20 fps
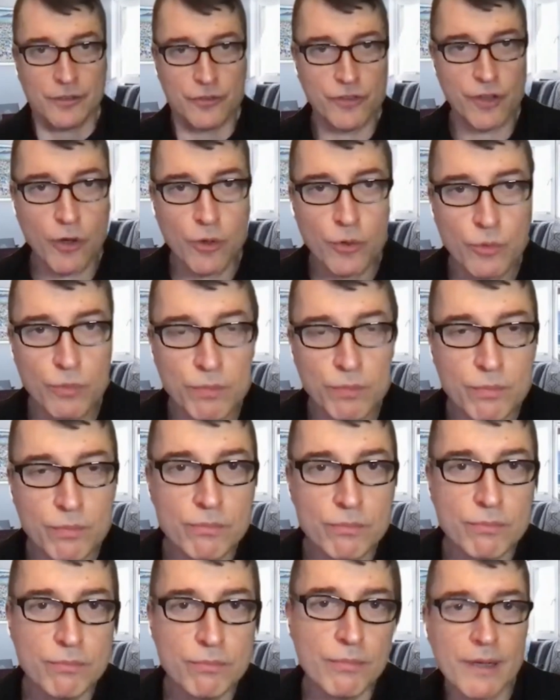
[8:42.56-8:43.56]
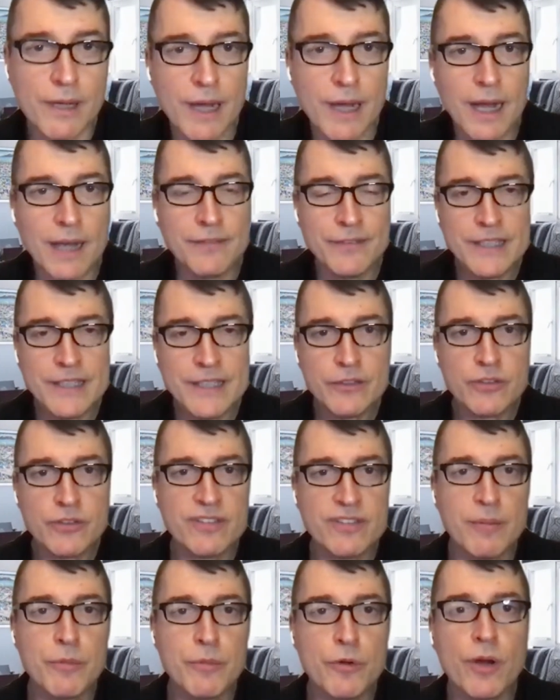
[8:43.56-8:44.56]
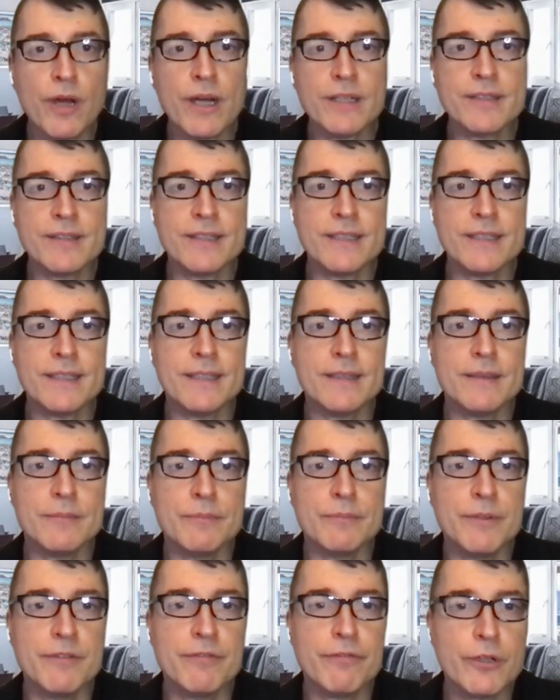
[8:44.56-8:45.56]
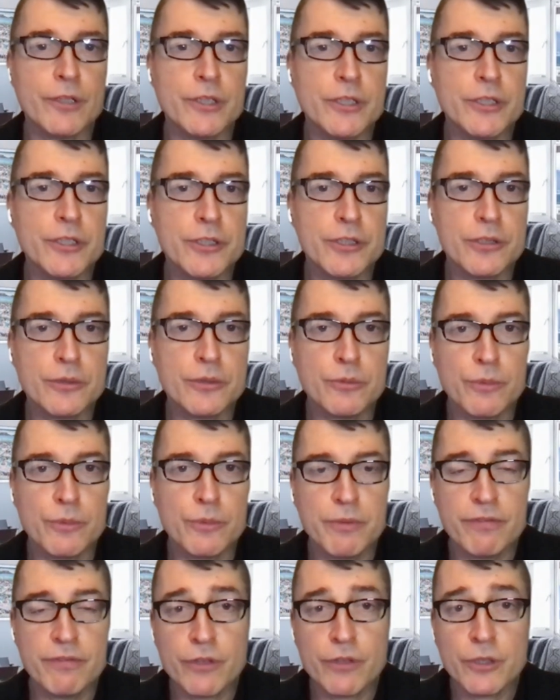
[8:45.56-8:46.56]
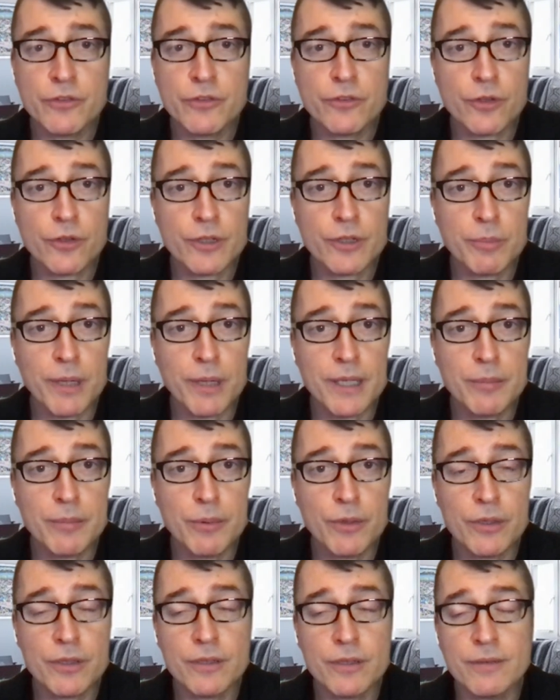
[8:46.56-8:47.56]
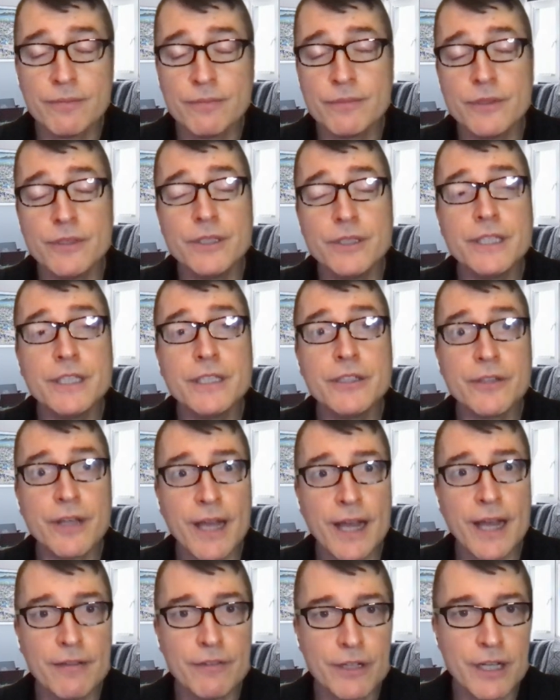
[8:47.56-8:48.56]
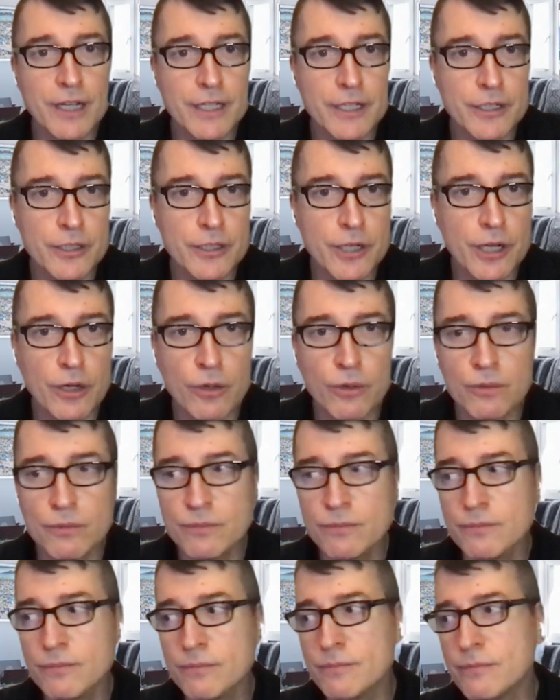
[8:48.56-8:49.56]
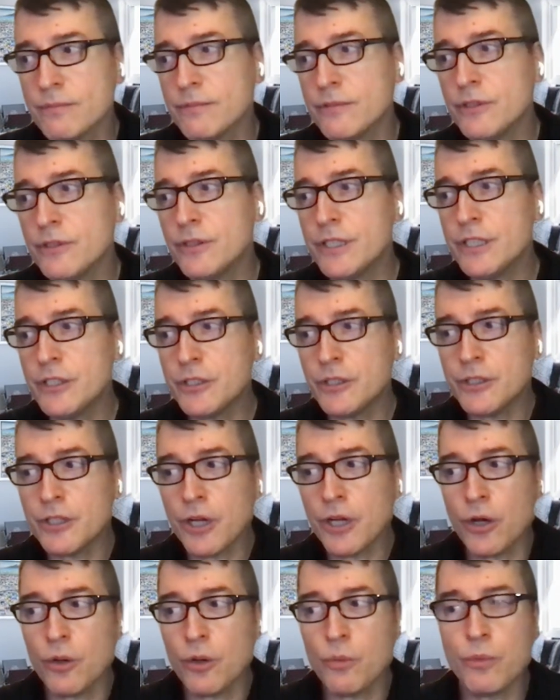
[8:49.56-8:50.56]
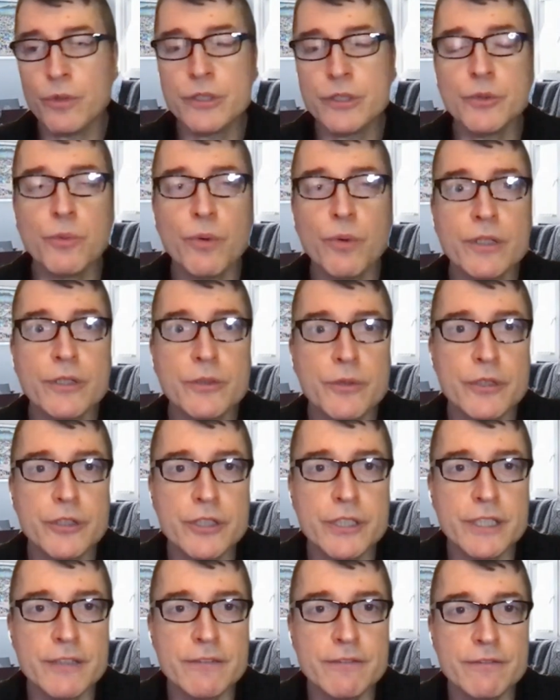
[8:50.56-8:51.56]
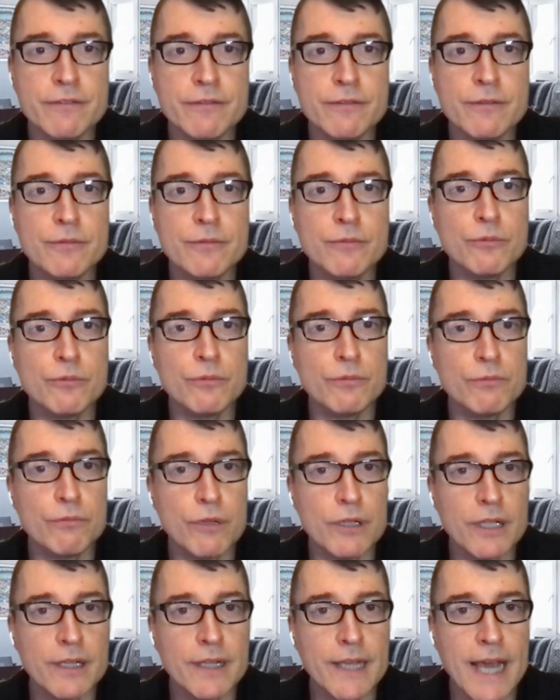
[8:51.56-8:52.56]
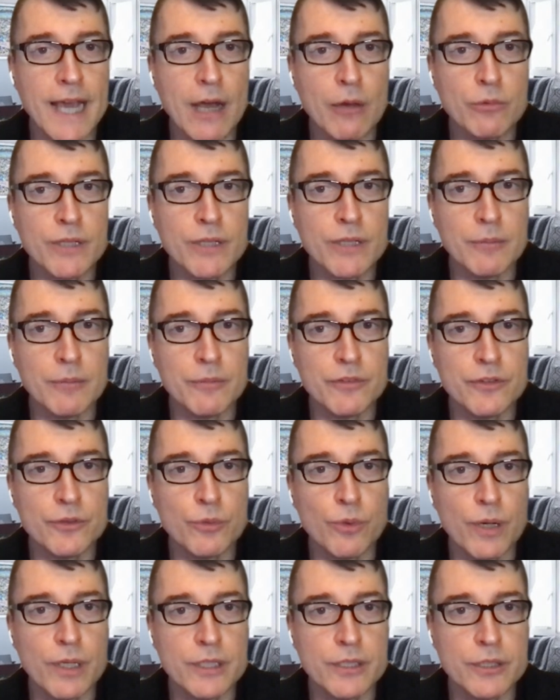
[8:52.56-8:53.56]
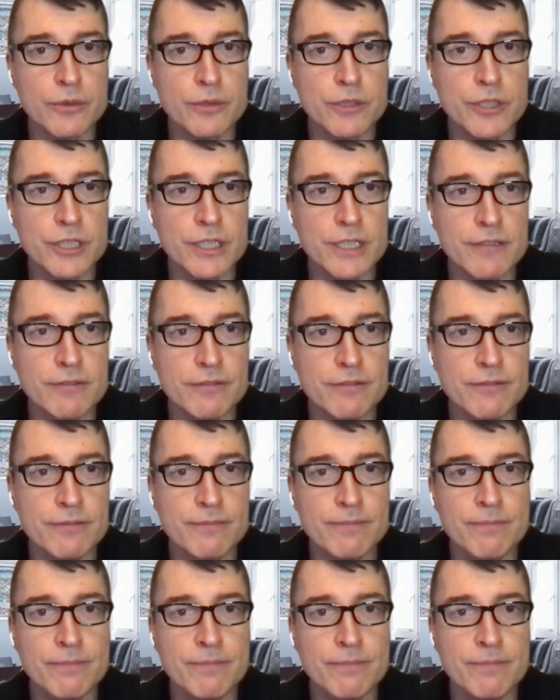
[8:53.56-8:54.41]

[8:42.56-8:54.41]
So I think, to summarize it, before you start a playbook, you need to have a clear goal. You need to know what you want to achieve. What are the outcomes you want to achieve?